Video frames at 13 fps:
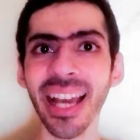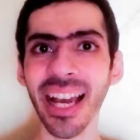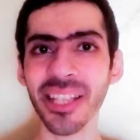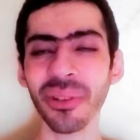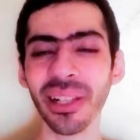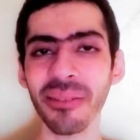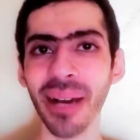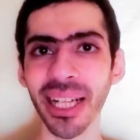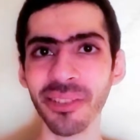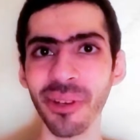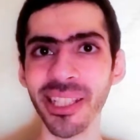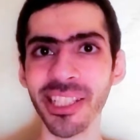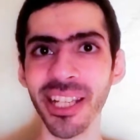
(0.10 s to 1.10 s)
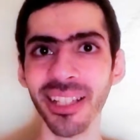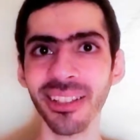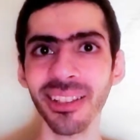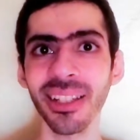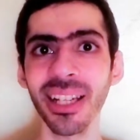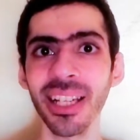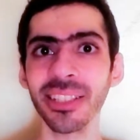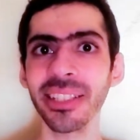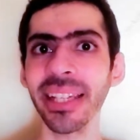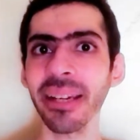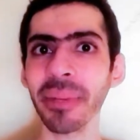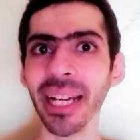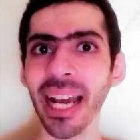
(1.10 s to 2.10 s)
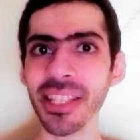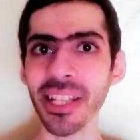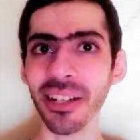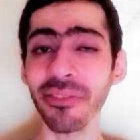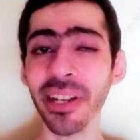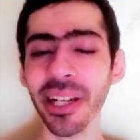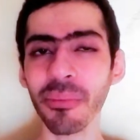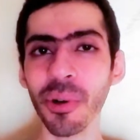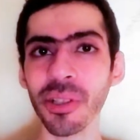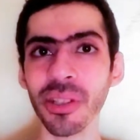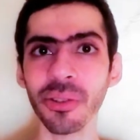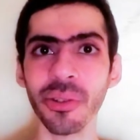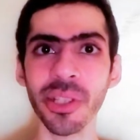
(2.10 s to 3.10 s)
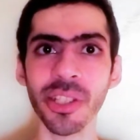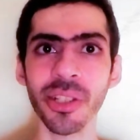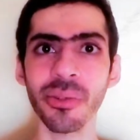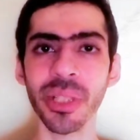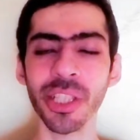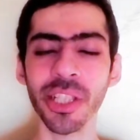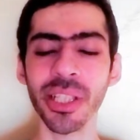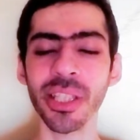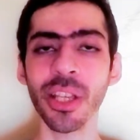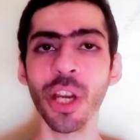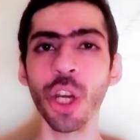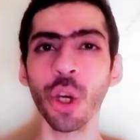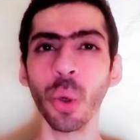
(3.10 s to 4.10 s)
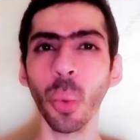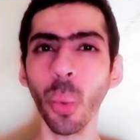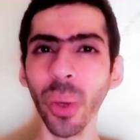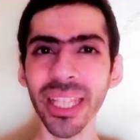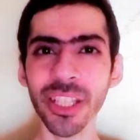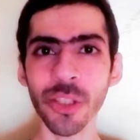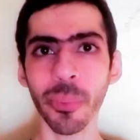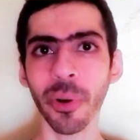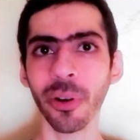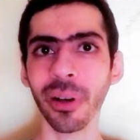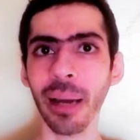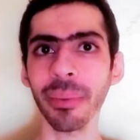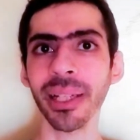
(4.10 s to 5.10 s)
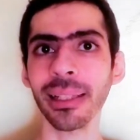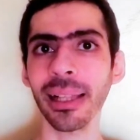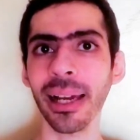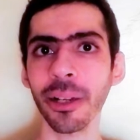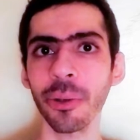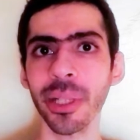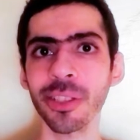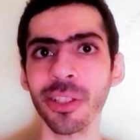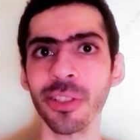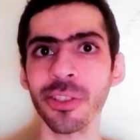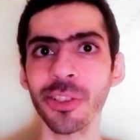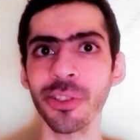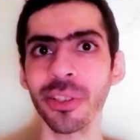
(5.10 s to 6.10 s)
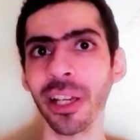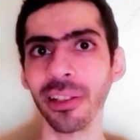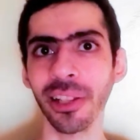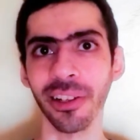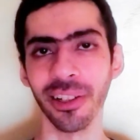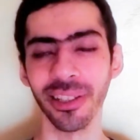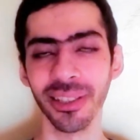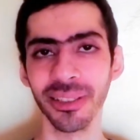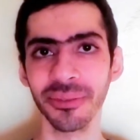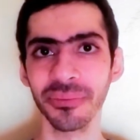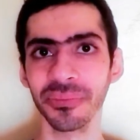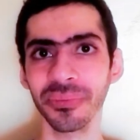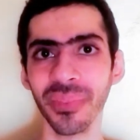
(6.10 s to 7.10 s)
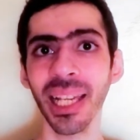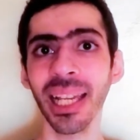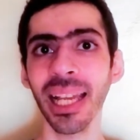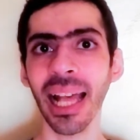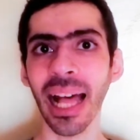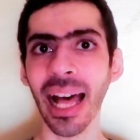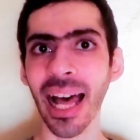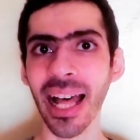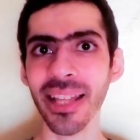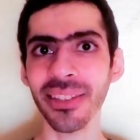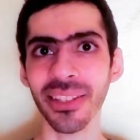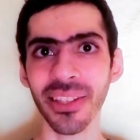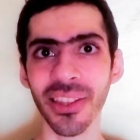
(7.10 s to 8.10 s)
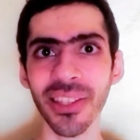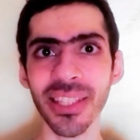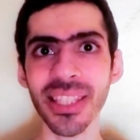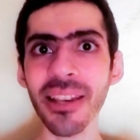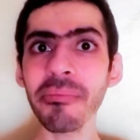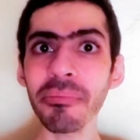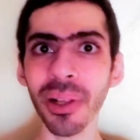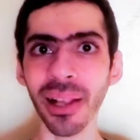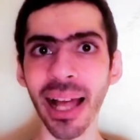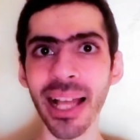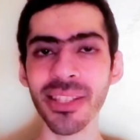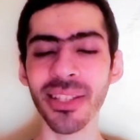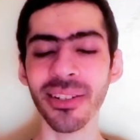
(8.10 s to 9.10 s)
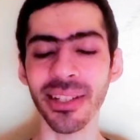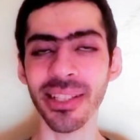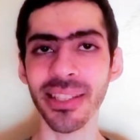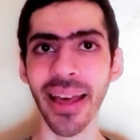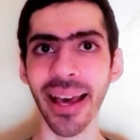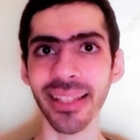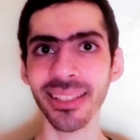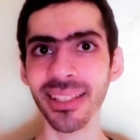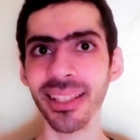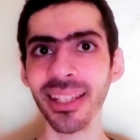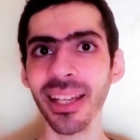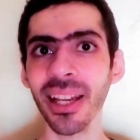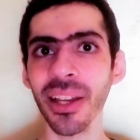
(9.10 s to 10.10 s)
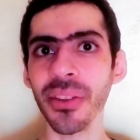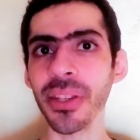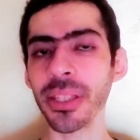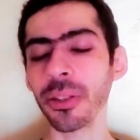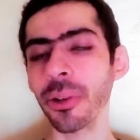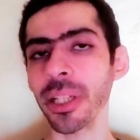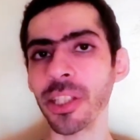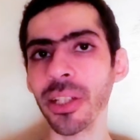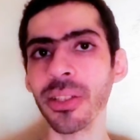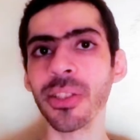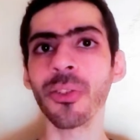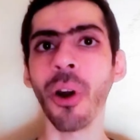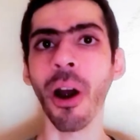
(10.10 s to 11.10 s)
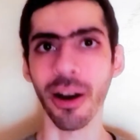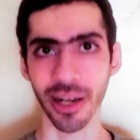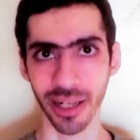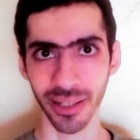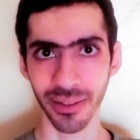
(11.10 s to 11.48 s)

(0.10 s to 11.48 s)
guys, welcome back to my channel. Today I'm going to answer a very important question, which is which programming language should I learn? And the simple answer is that this question is wrong,